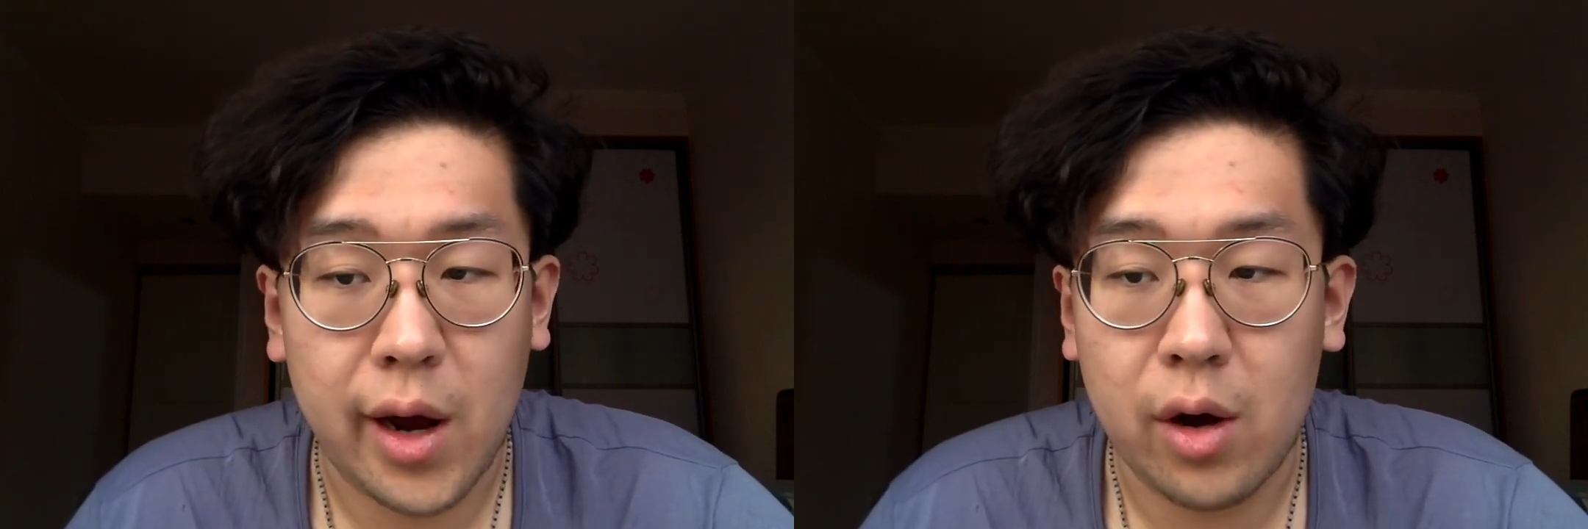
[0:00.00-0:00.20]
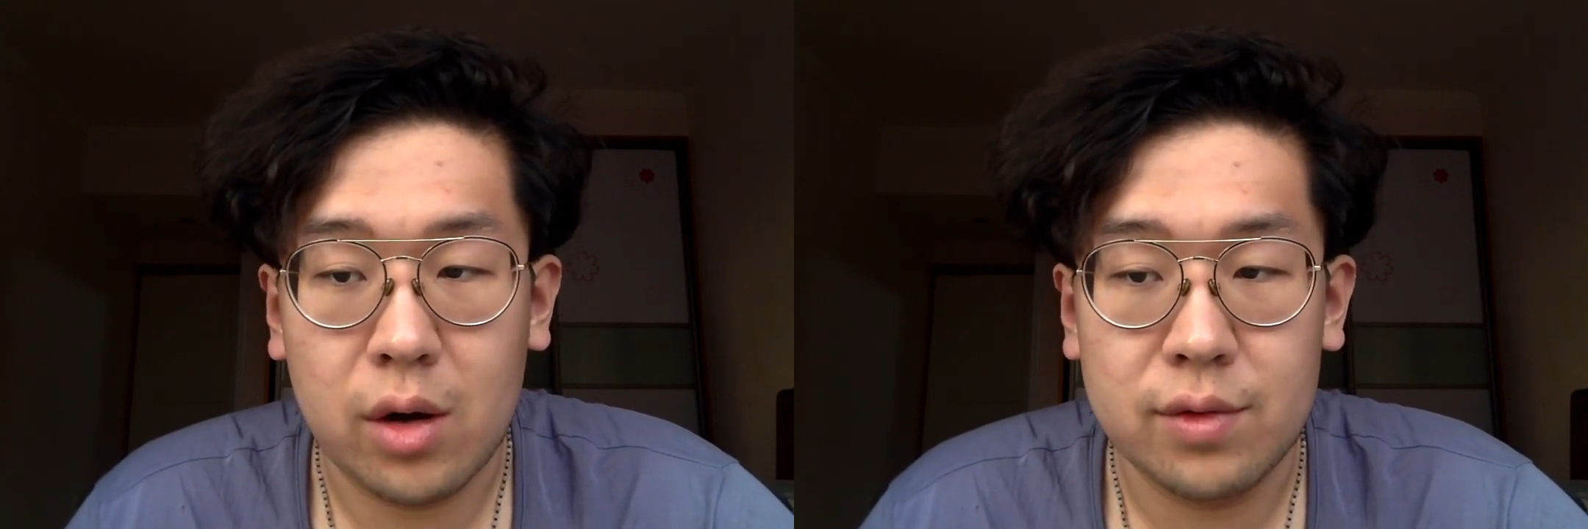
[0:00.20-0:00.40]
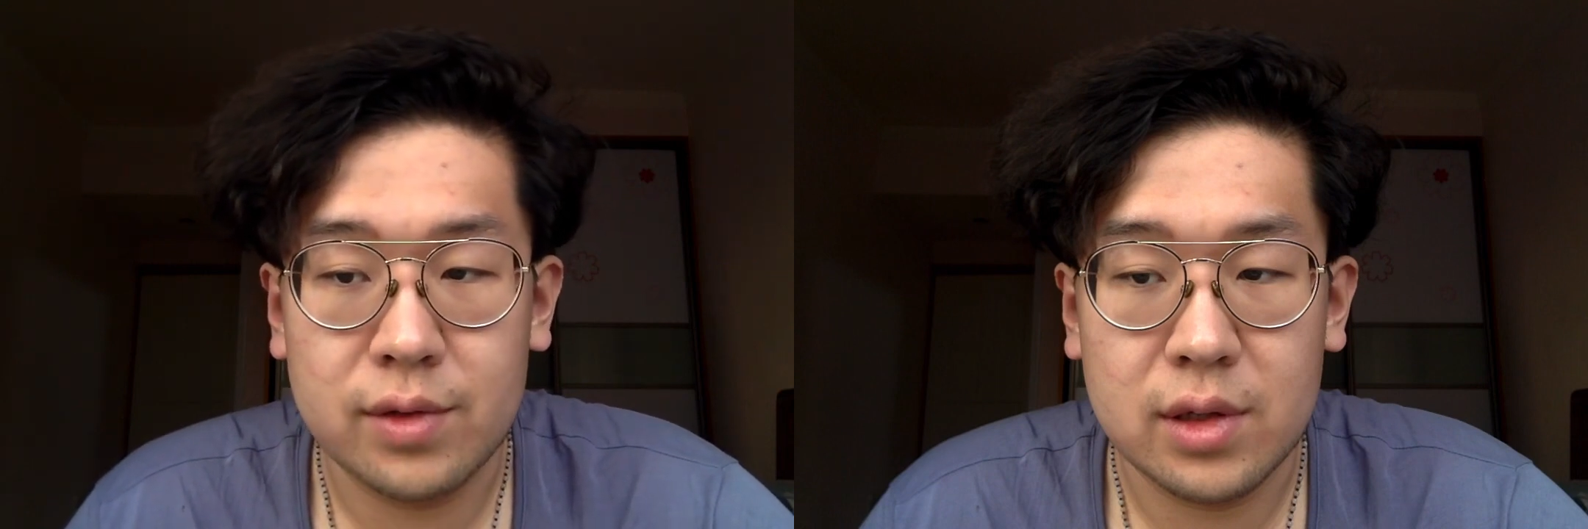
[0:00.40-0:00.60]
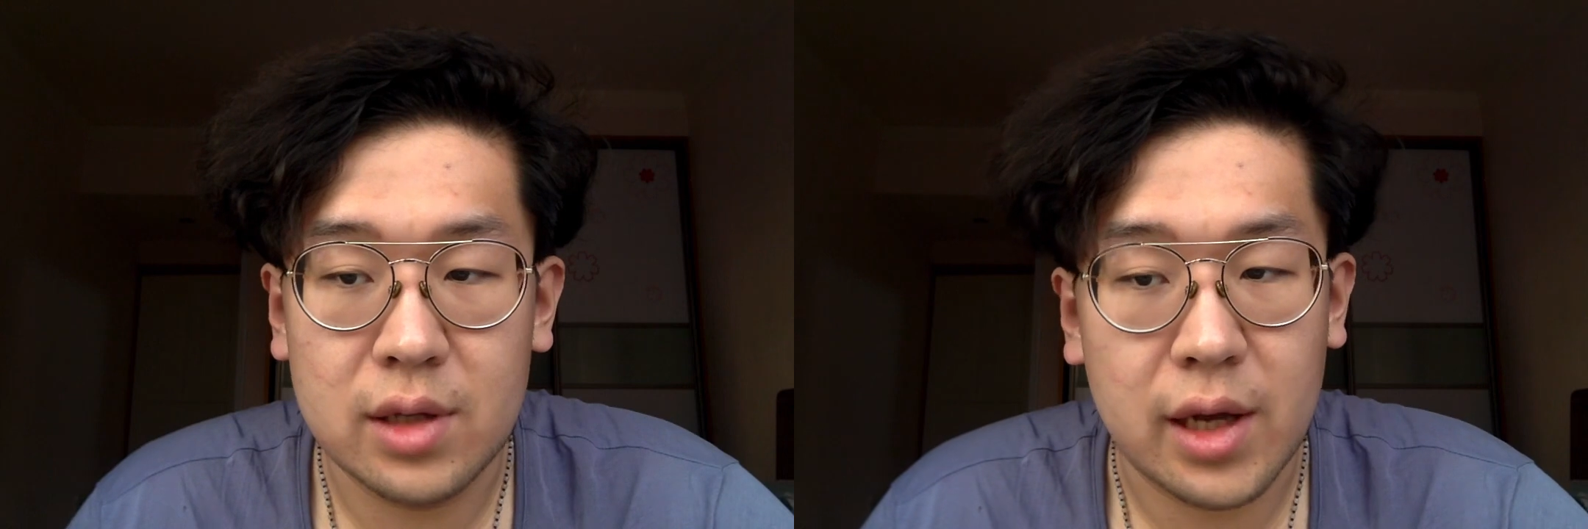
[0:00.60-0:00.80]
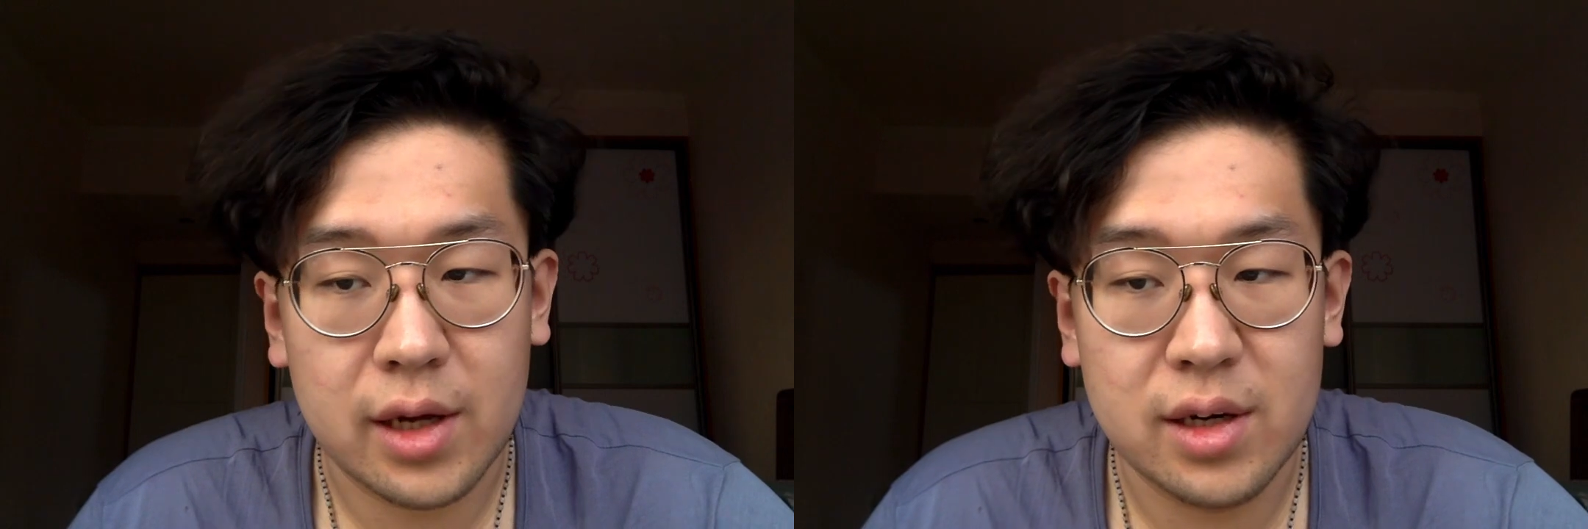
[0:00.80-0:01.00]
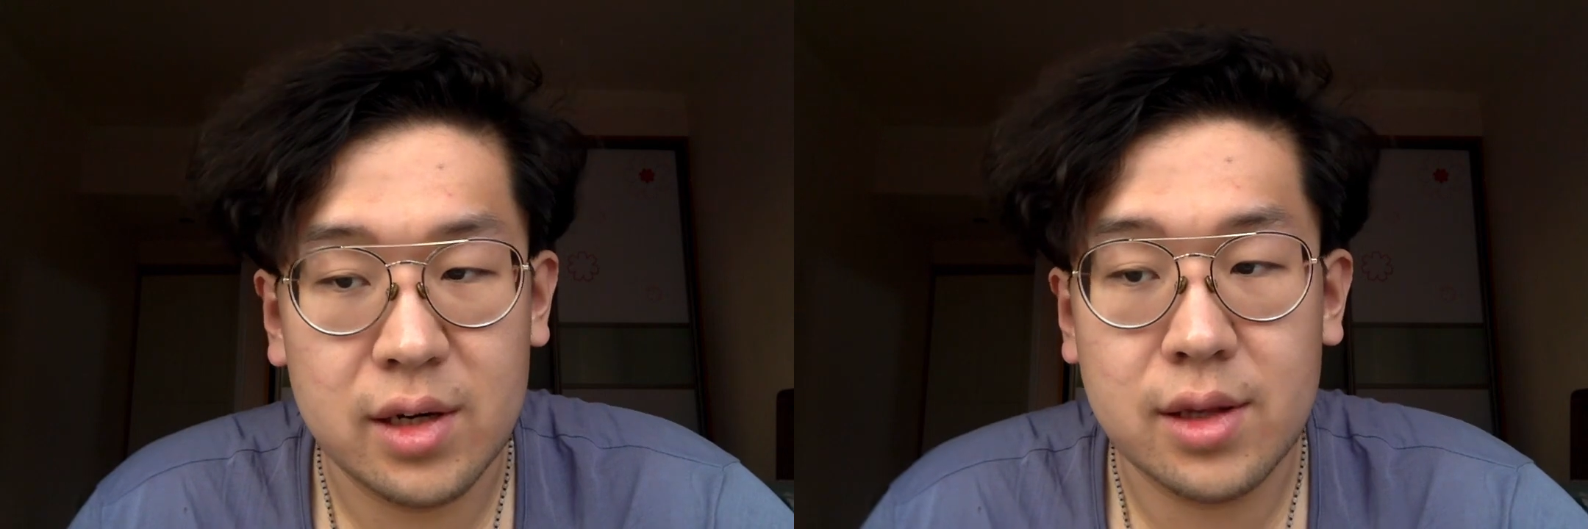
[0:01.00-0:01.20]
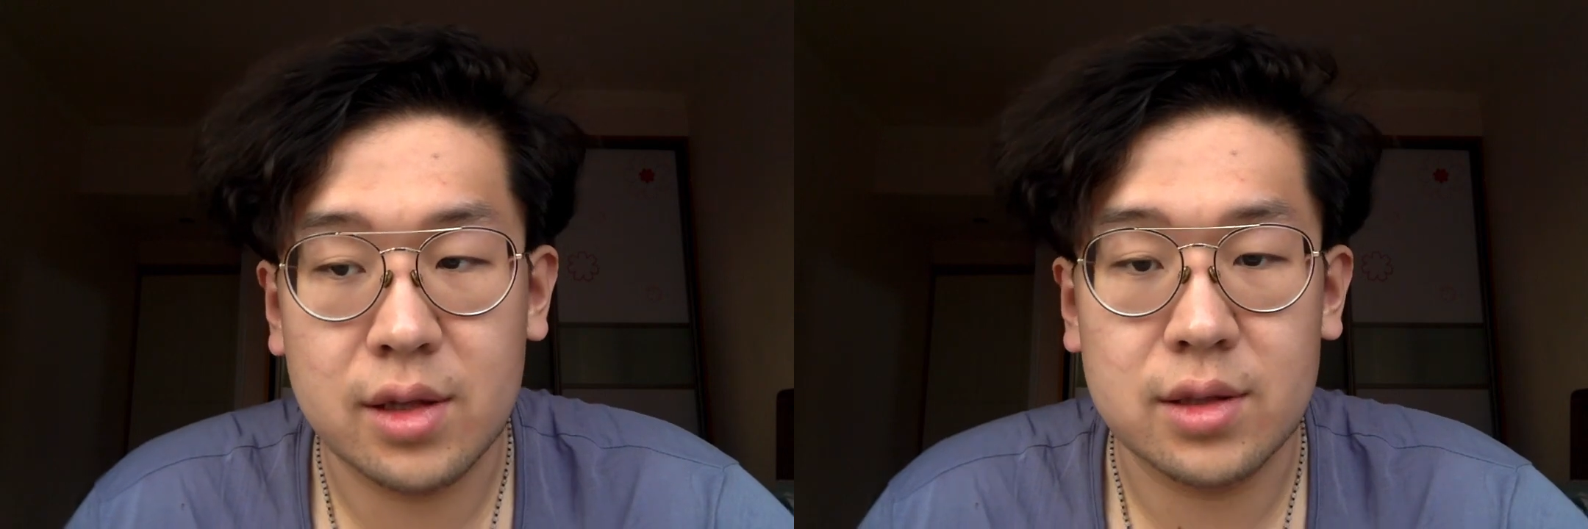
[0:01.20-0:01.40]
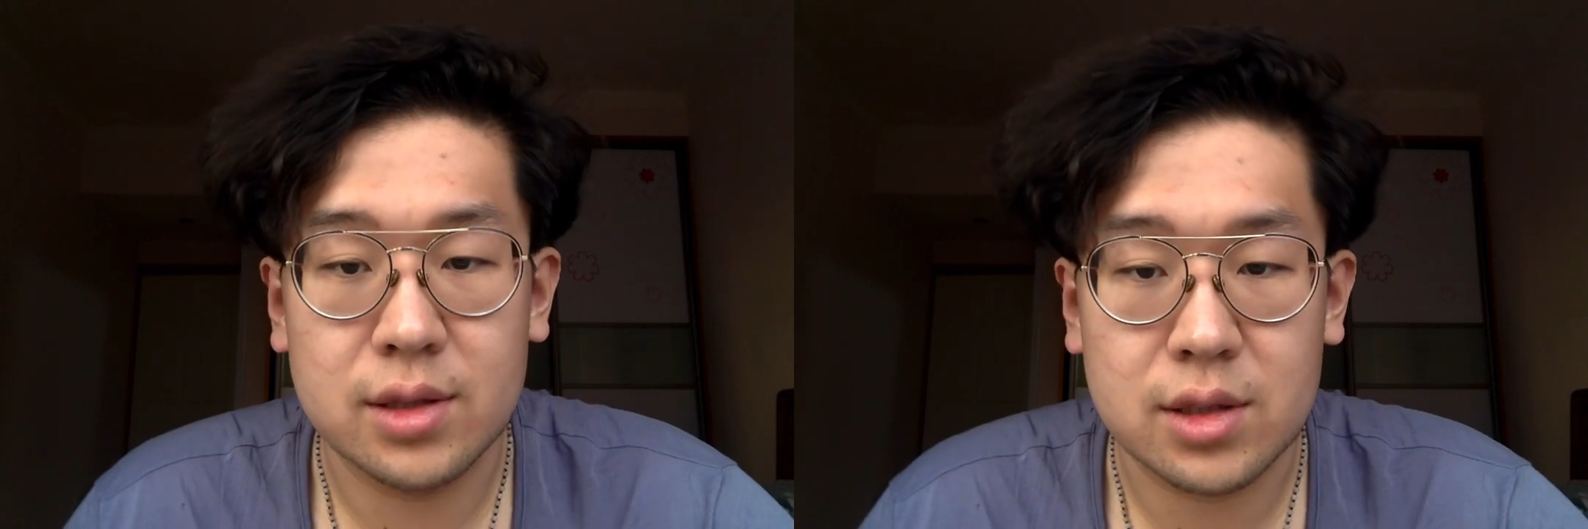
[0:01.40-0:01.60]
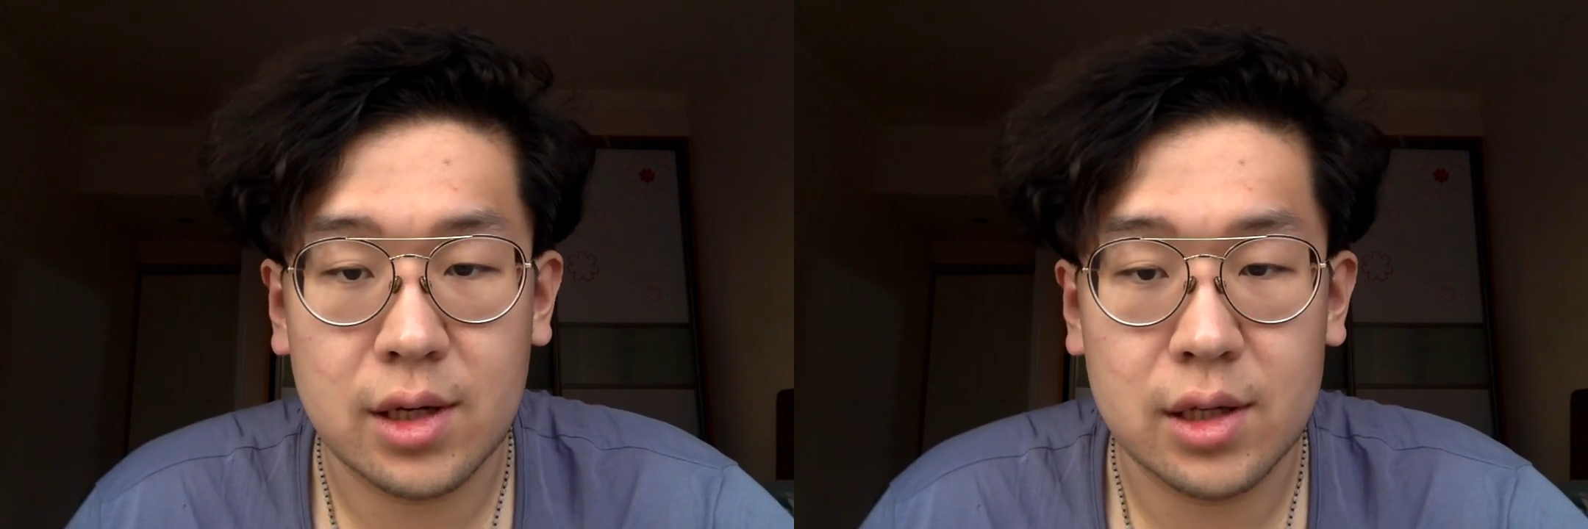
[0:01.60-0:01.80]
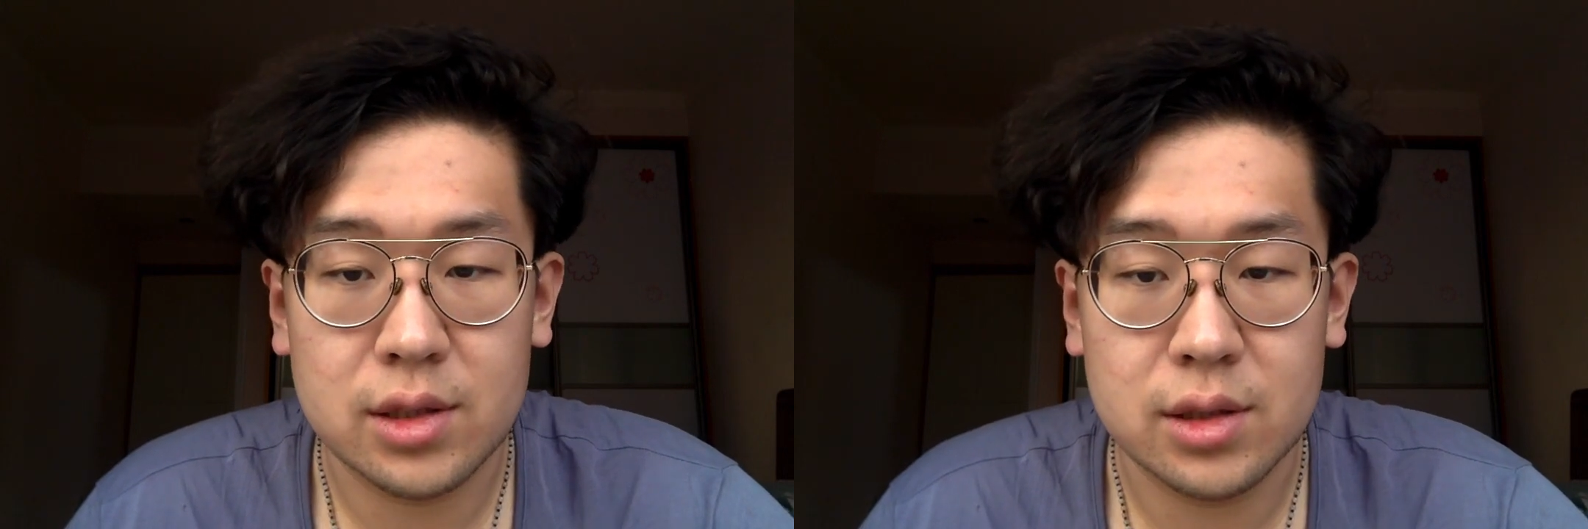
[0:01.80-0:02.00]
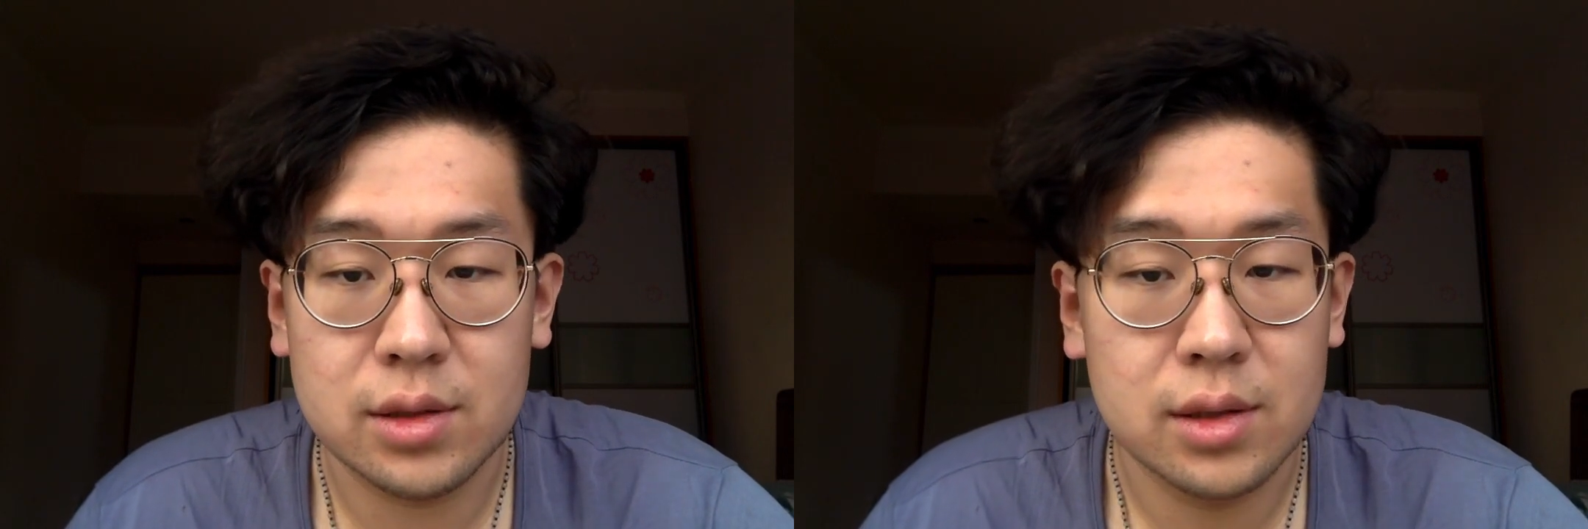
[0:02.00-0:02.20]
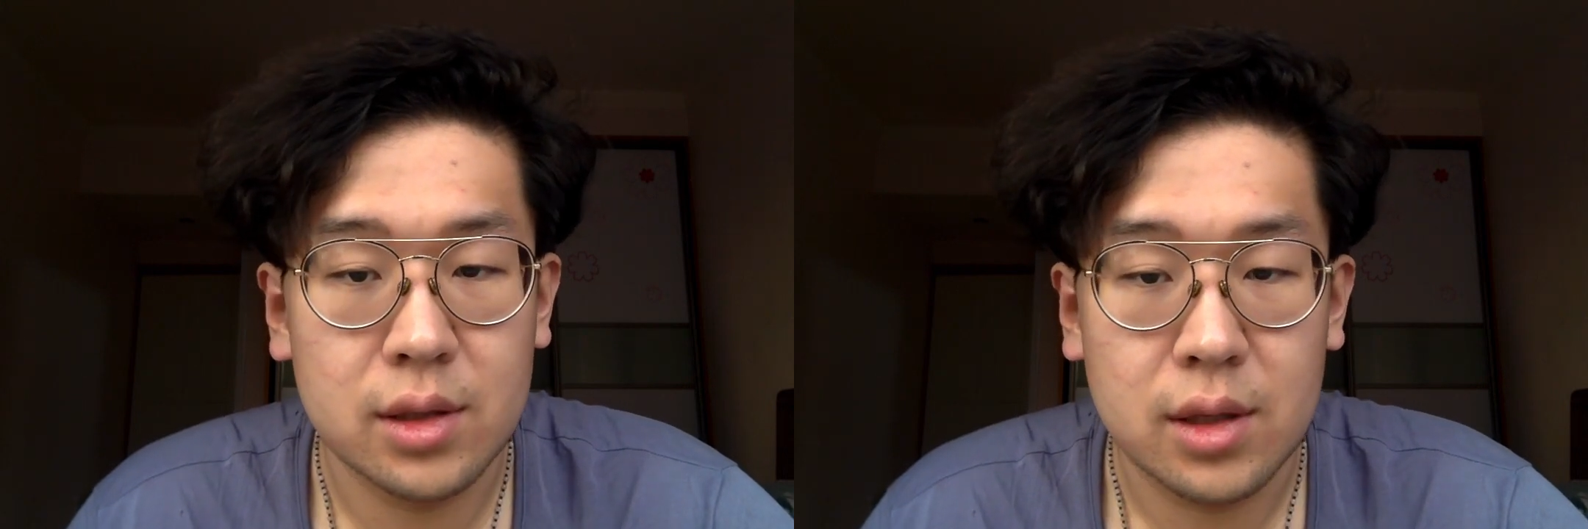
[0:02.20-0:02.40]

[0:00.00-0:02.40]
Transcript: I often like lead the discussion